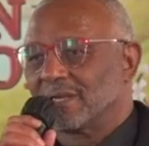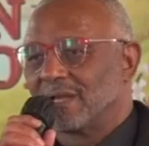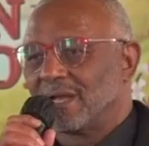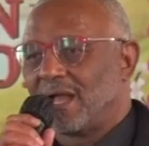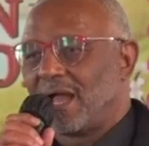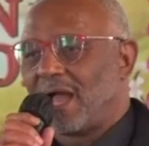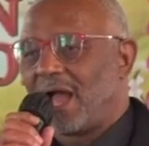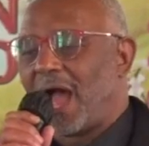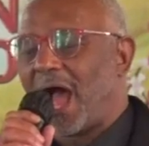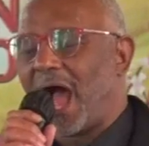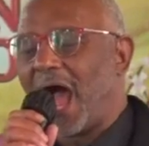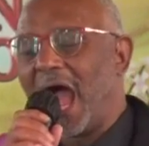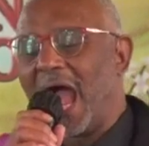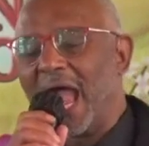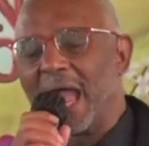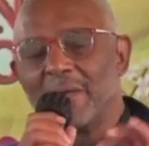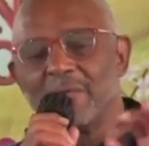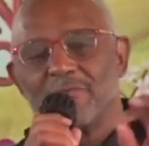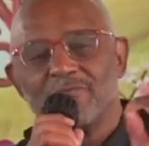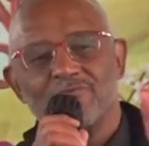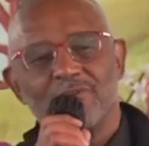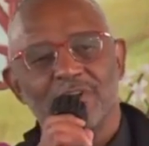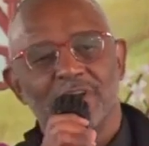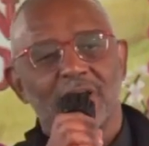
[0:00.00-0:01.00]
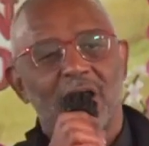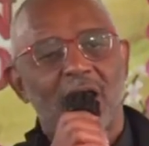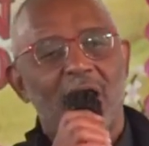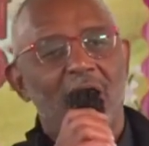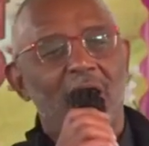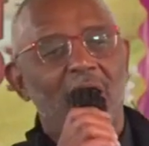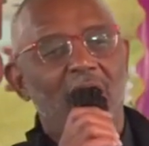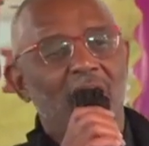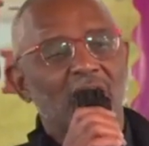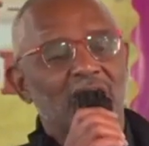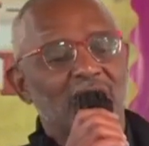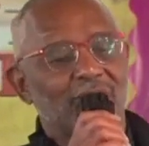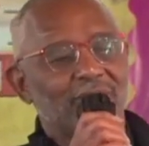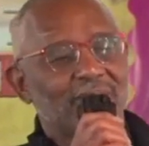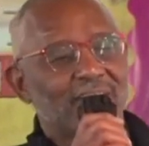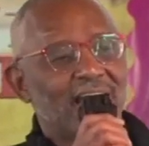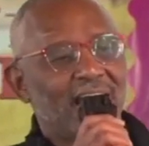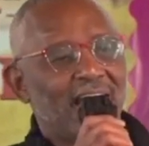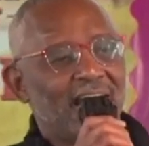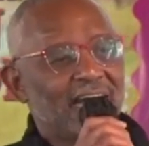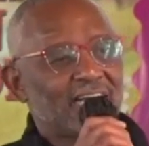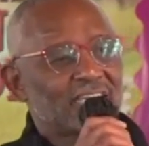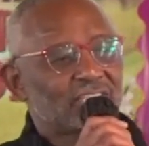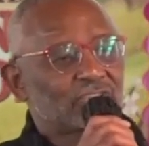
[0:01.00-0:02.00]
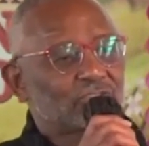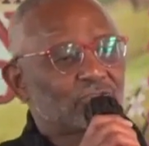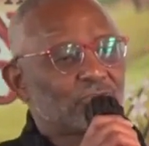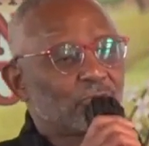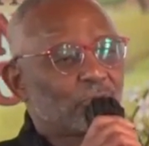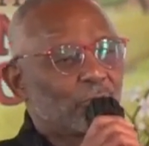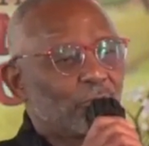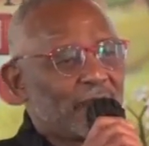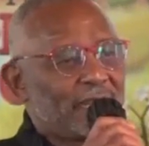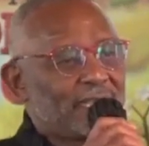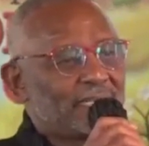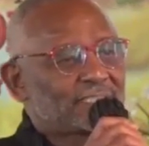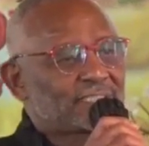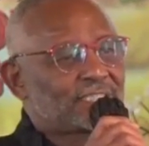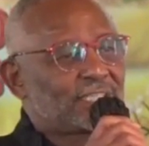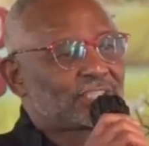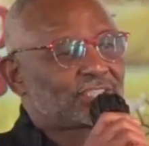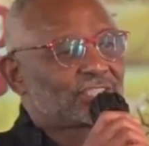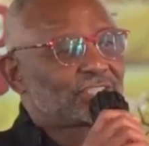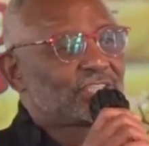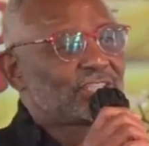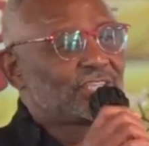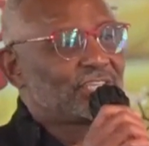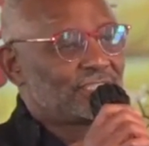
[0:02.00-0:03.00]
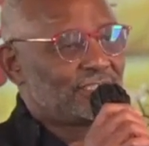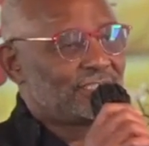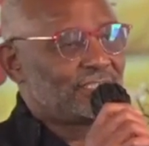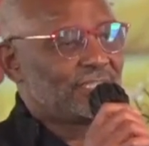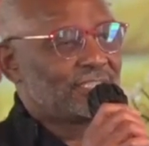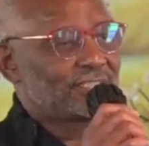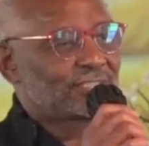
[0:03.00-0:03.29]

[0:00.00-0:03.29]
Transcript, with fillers: I am drinking all of God's grace, His goodness.